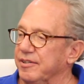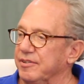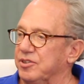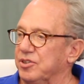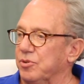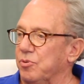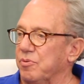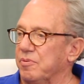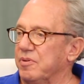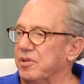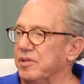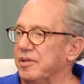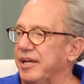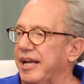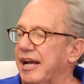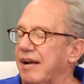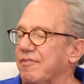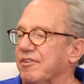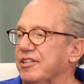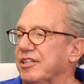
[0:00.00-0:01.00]
So the
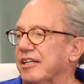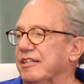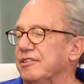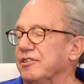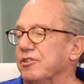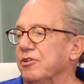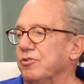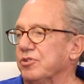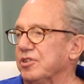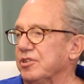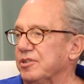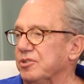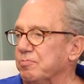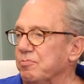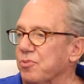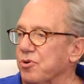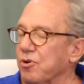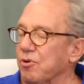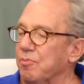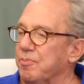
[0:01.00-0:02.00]
advertising goes to
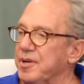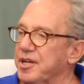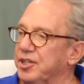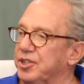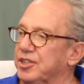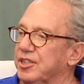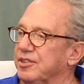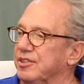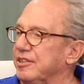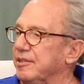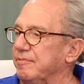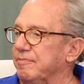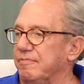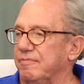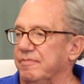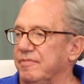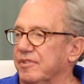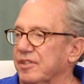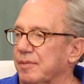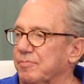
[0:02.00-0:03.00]
Myrtle Beach because they've
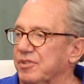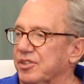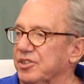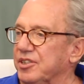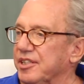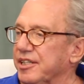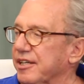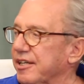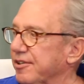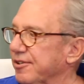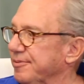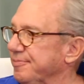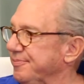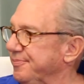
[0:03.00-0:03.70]
lumped us together.